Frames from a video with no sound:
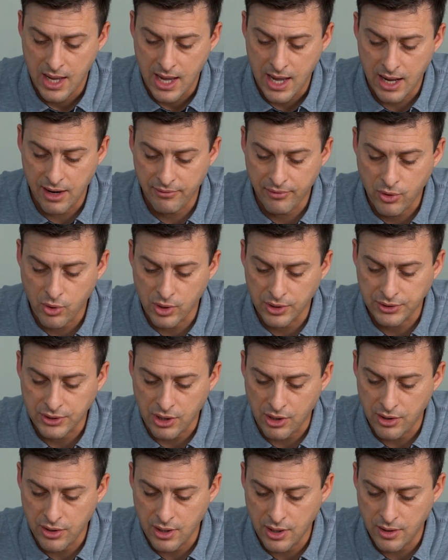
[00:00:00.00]
And of course,
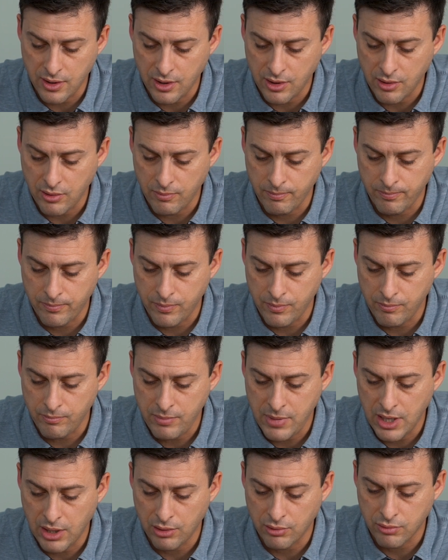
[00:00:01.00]
on the
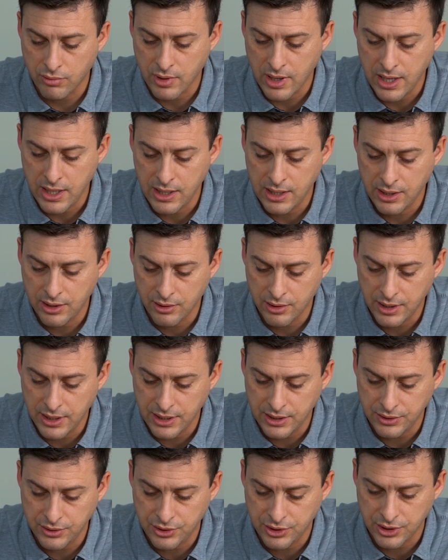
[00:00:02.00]
middle right here
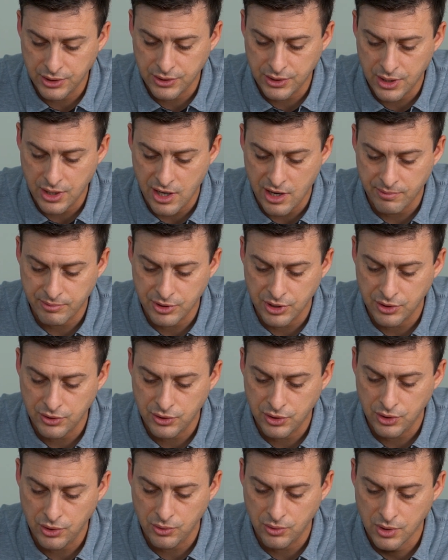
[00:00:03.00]
is just an option
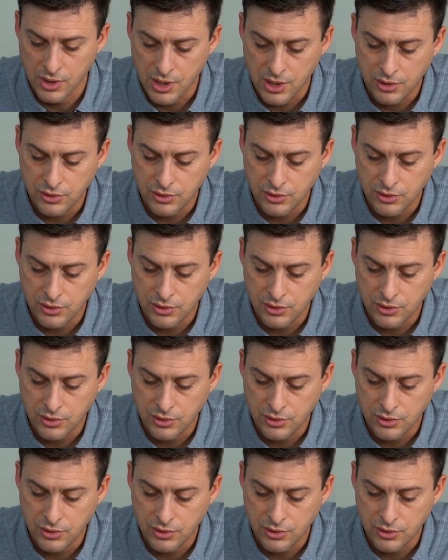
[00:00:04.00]
to